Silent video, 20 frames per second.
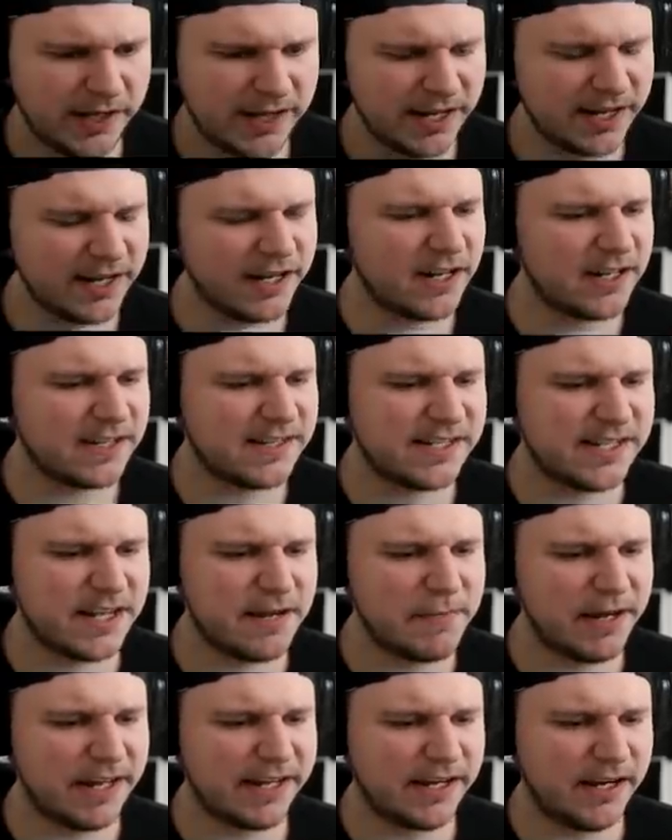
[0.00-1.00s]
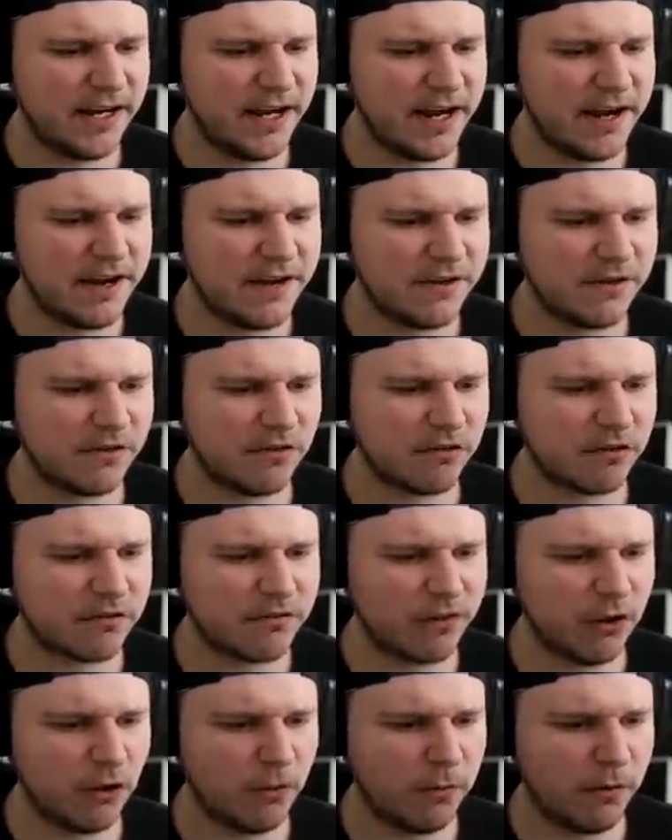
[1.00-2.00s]
can't I not see my gun or
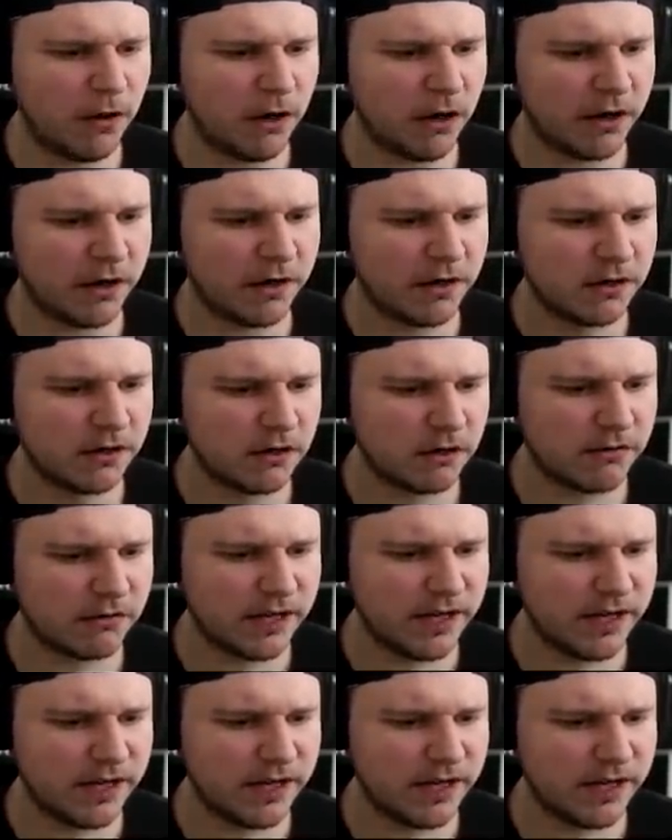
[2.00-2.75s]
crowbar or